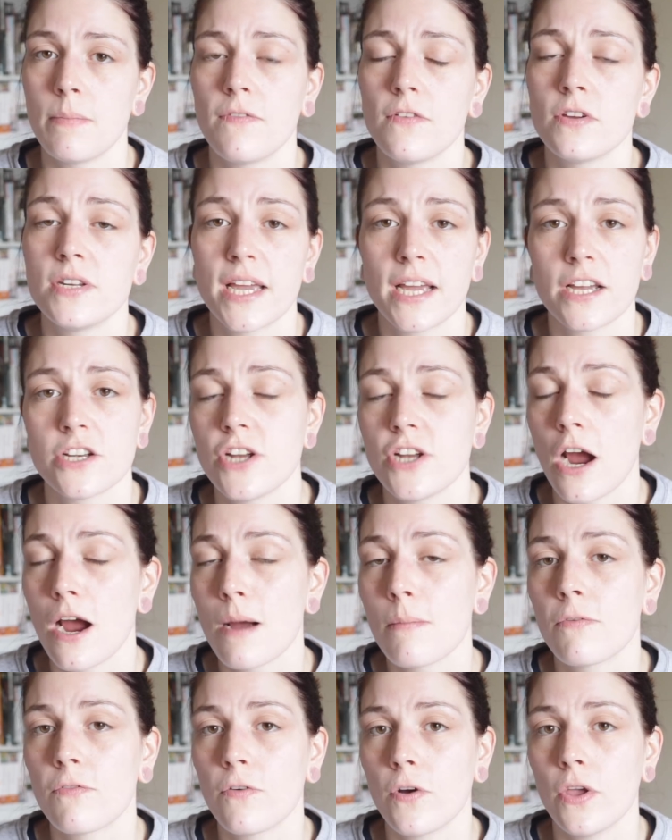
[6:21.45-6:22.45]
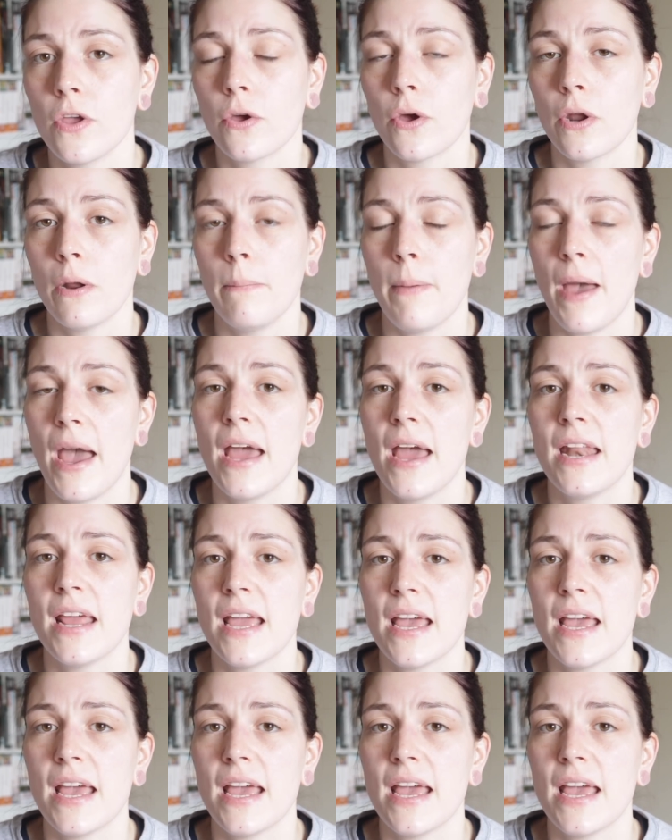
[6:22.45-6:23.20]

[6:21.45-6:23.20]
If you take a shower before you go to bed,